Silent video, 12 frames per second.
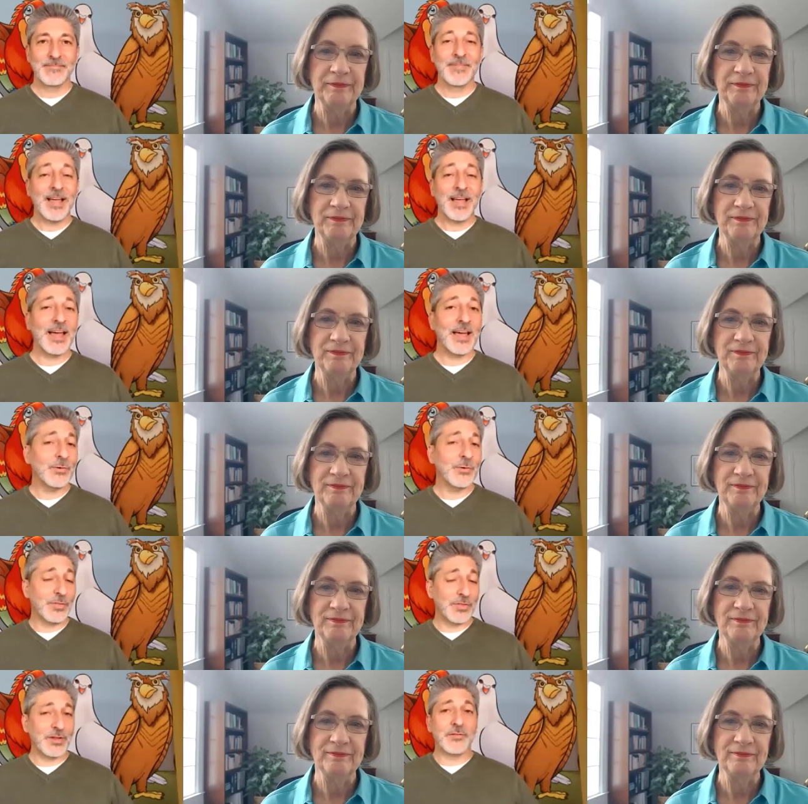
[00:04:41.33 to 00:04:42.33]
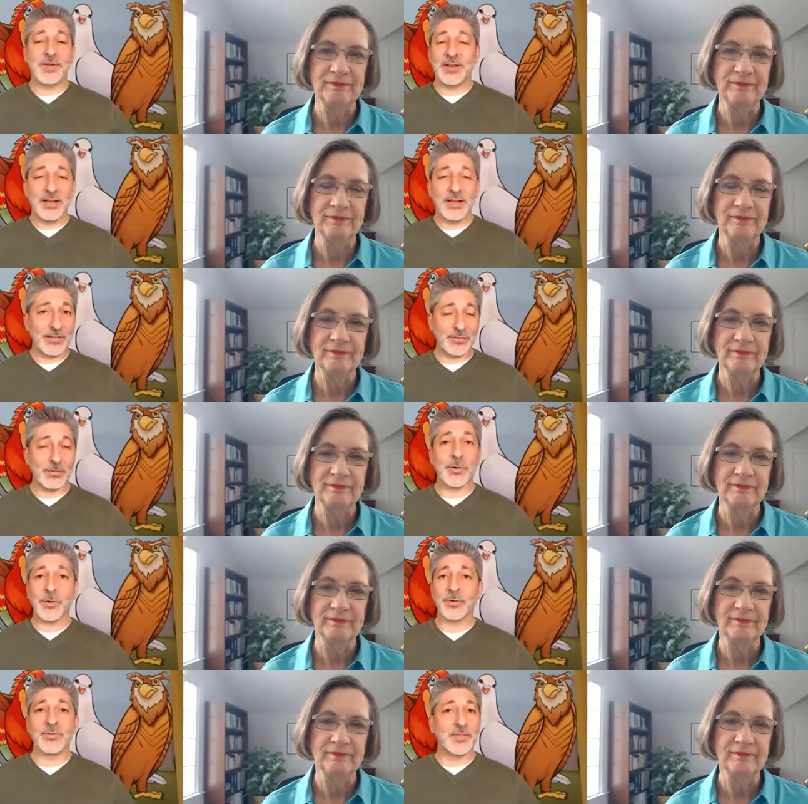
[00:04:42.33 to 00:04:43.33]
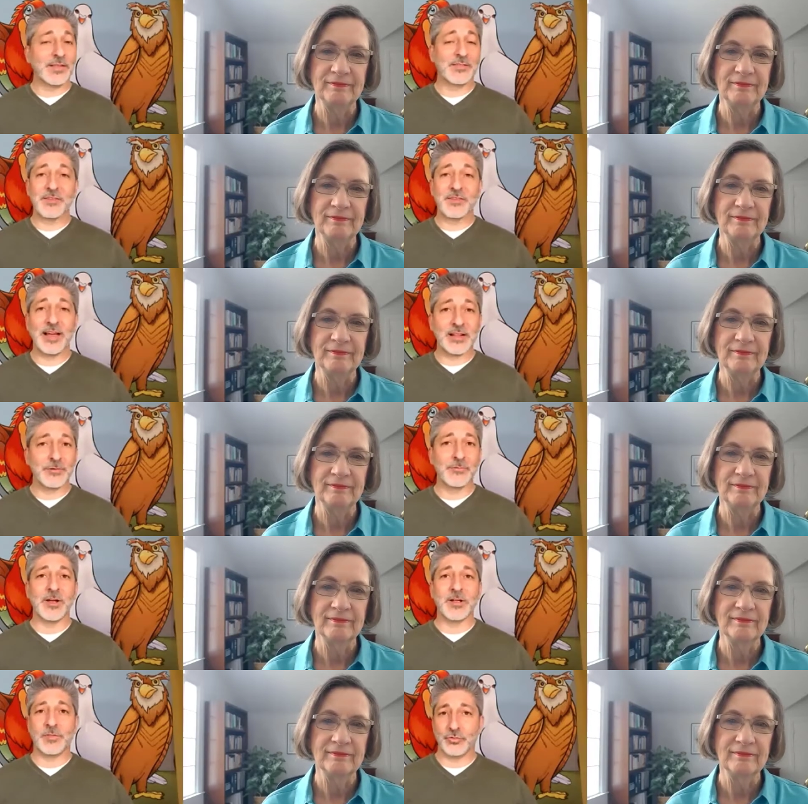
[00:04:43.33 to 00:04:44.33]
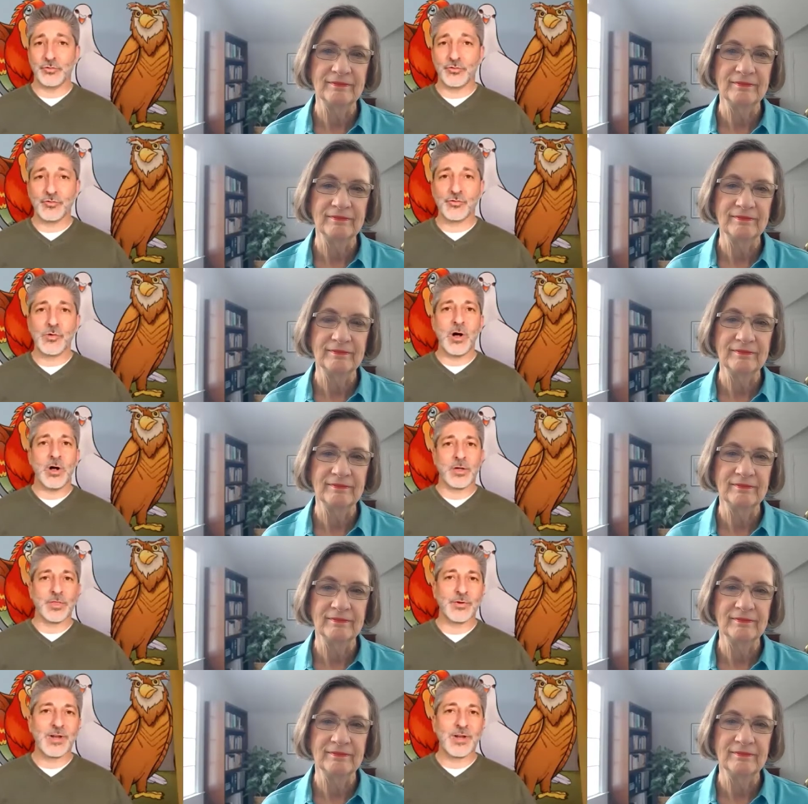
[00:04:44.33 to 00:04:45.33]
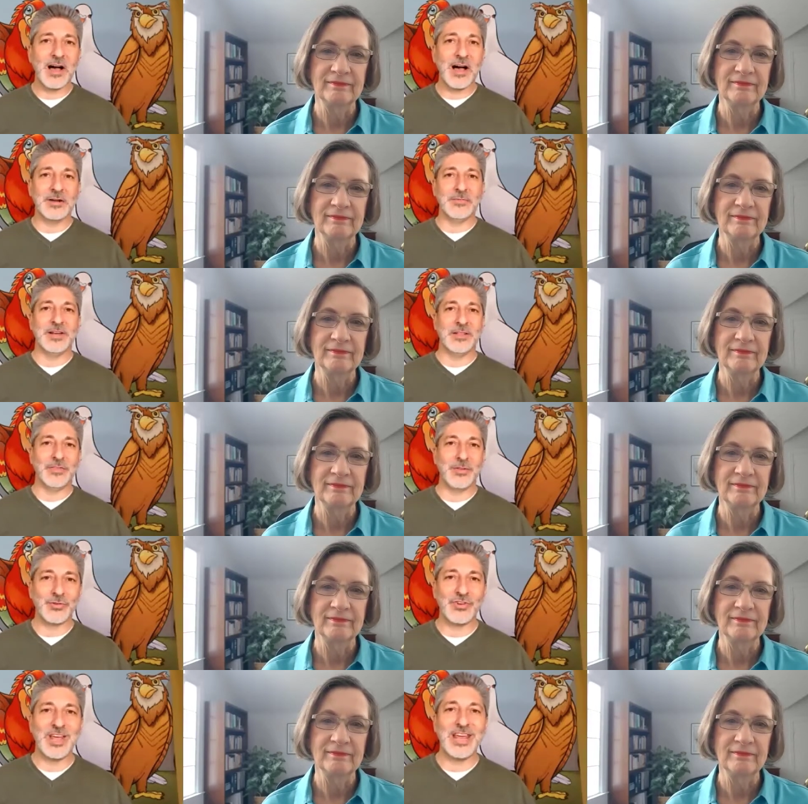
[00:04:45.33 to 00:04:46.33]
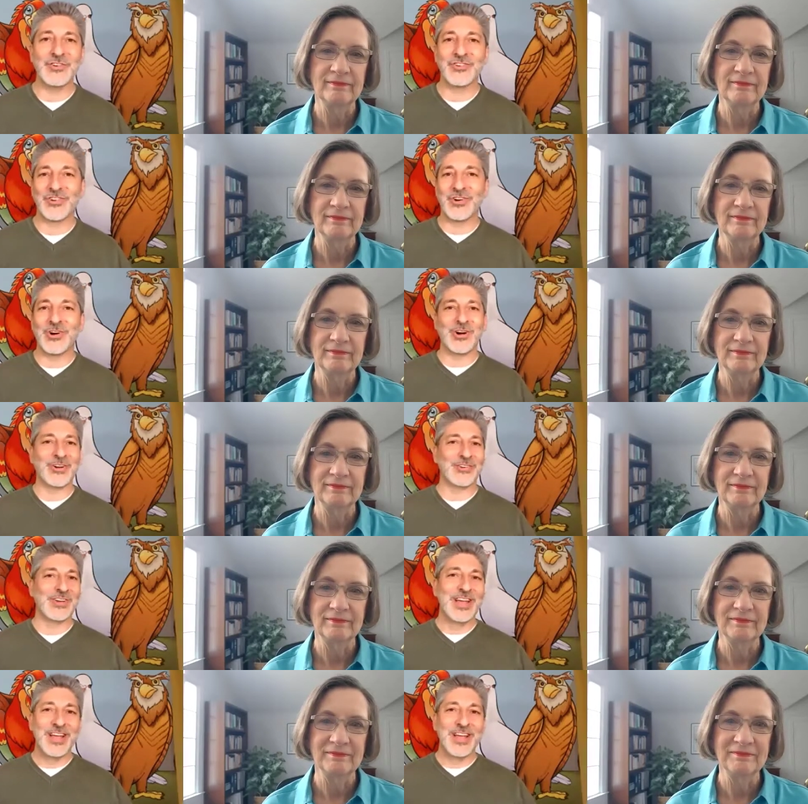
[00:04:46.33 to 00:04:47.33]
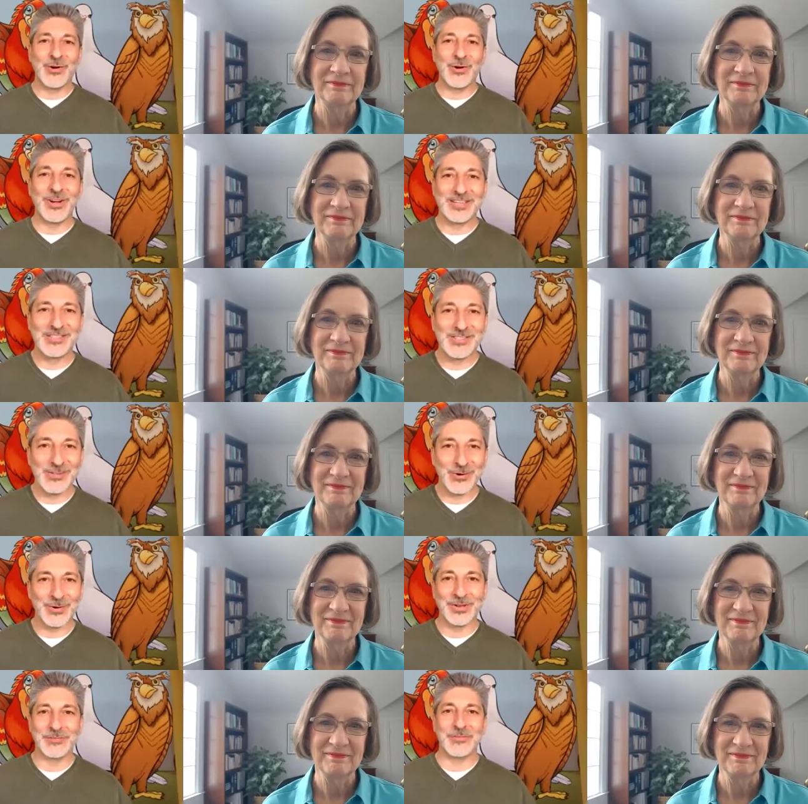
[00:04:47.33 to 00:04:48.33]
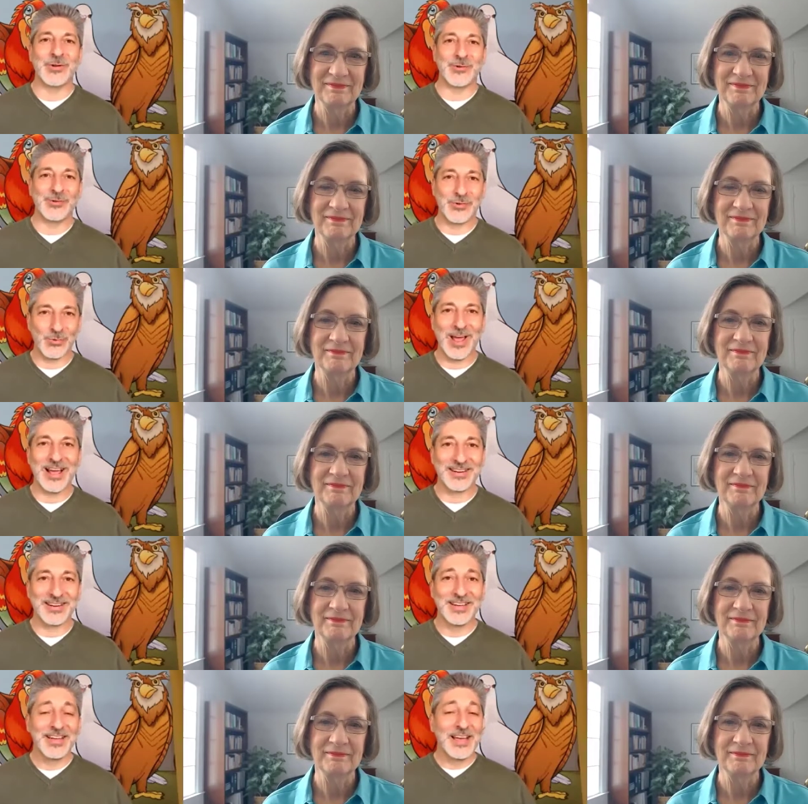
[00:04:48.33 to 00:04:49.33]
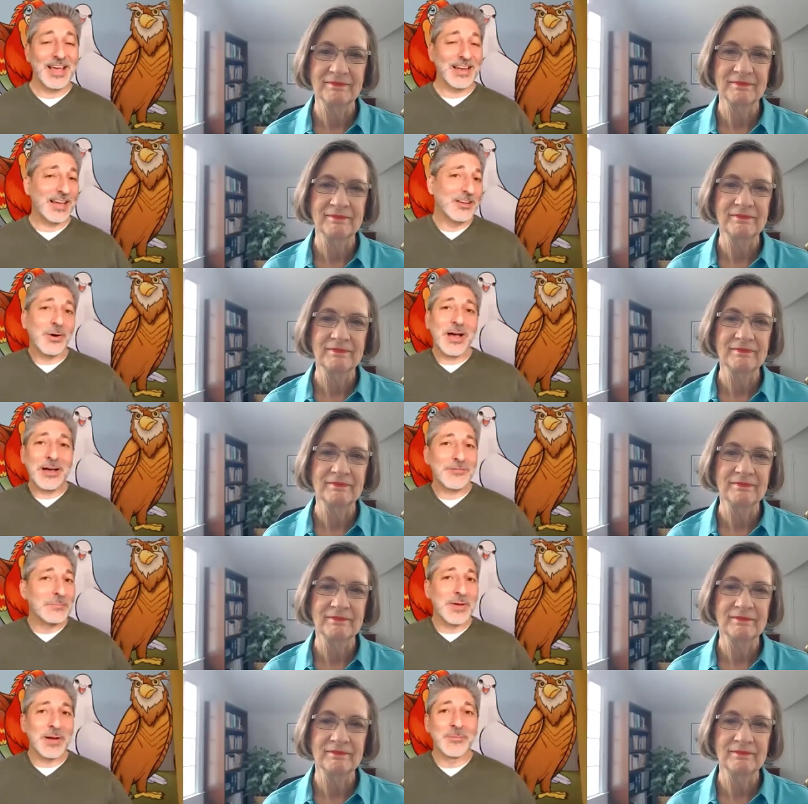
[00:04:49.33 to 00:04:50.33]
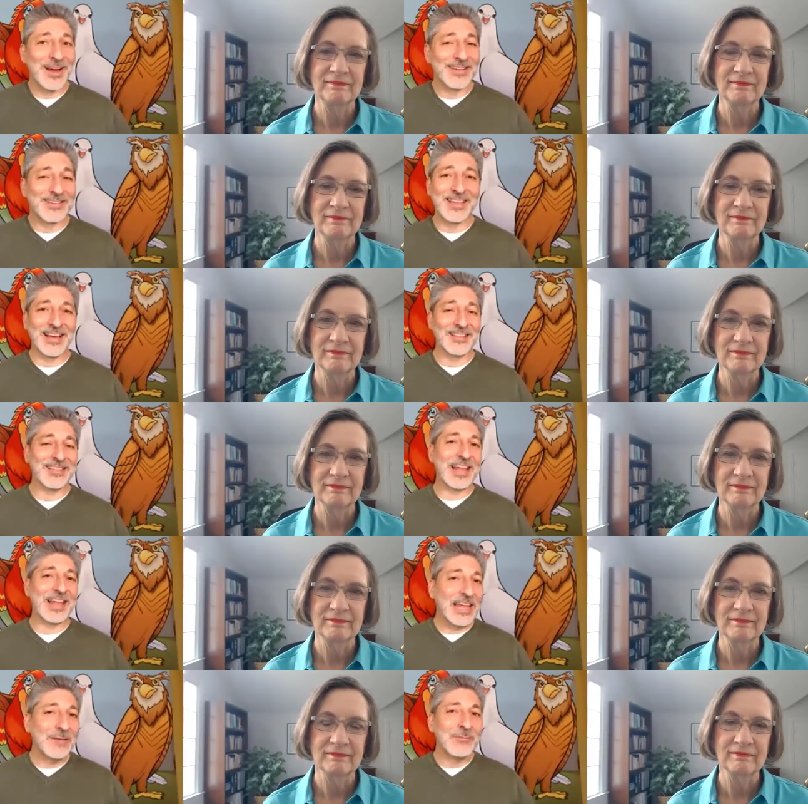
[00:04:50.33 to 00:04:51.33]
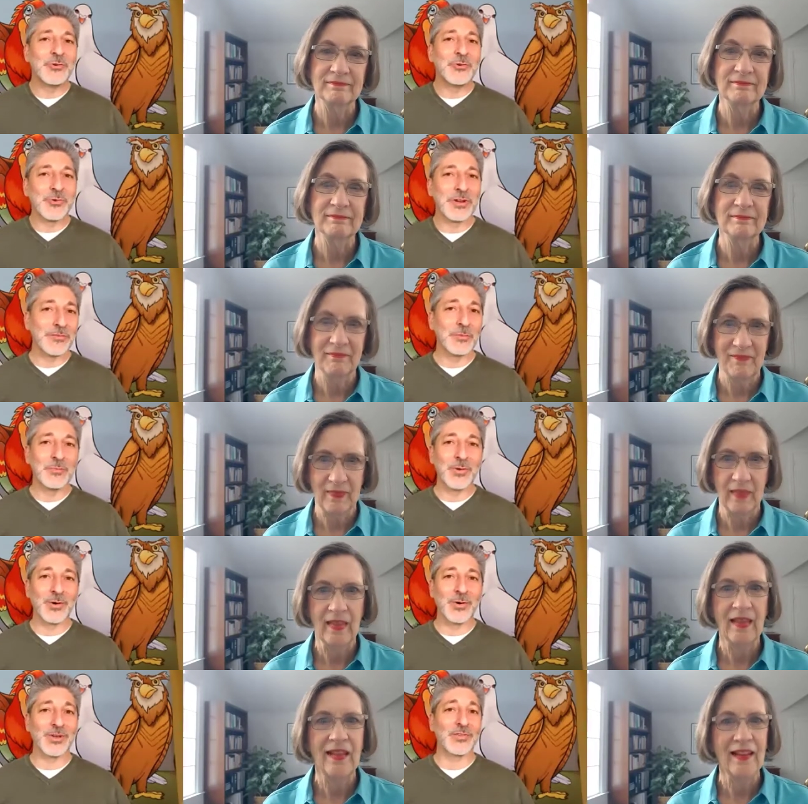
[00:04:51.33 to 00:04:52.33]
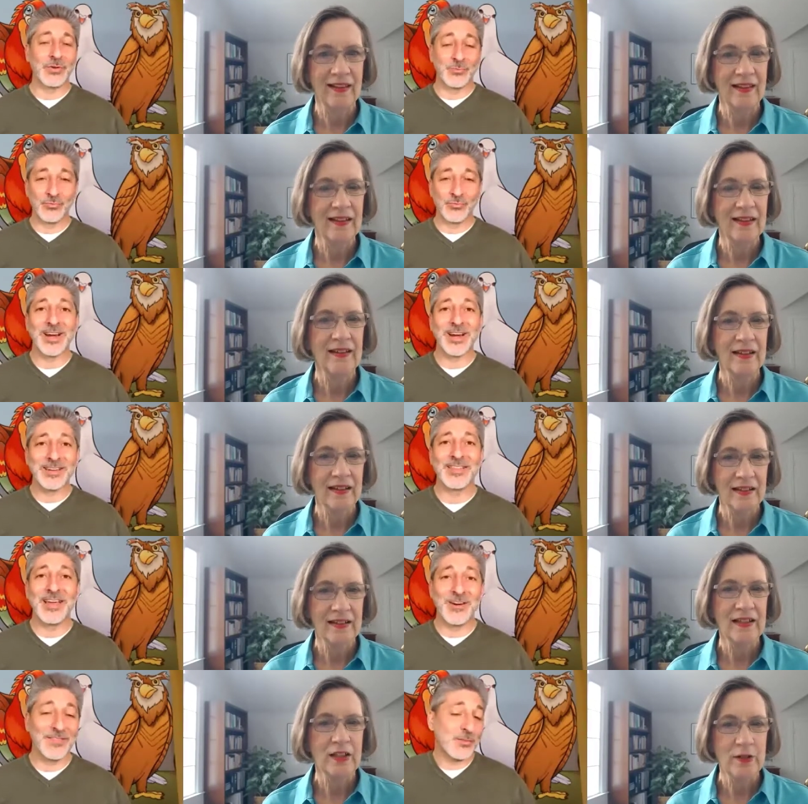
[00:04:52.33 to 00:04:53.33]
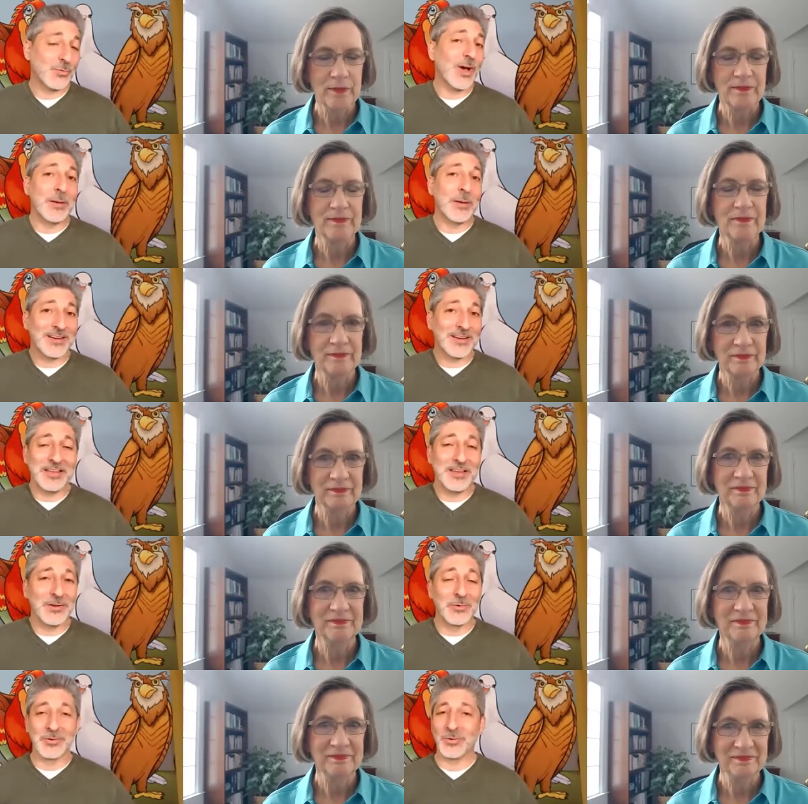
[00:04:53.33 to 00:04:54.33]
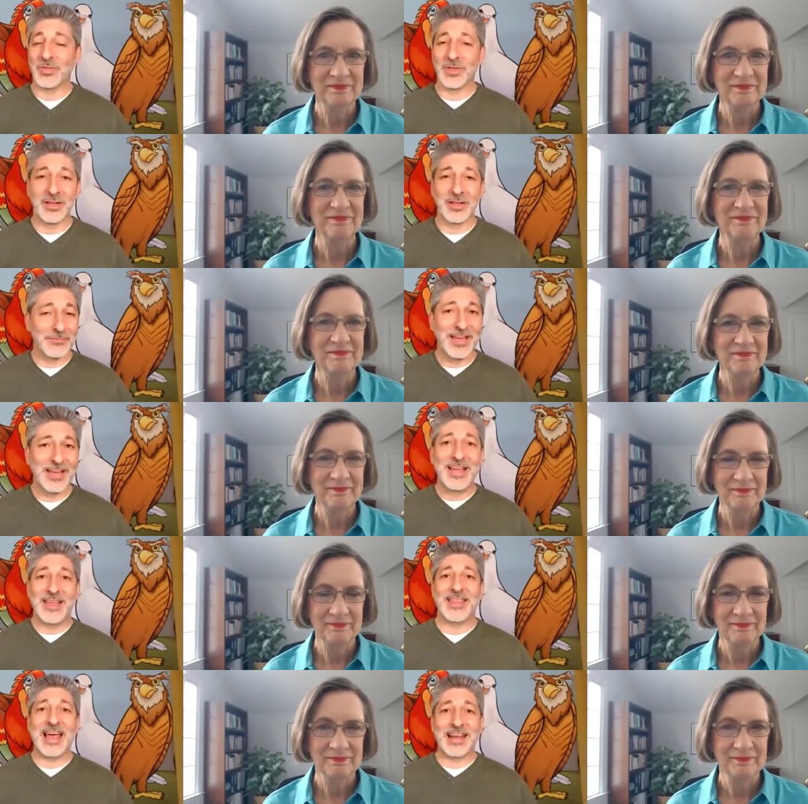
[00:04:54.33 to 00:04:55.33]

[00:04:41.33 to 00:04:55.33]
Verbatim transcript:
Speaker 1: And when you think of it as a person, that's exactly right. They're strong, they're confident, they're take charge, they're assertive, they're direct. And you don't have to memorize that. That imagery of the bird is right there. And that's why I picked the eagle. When you think of that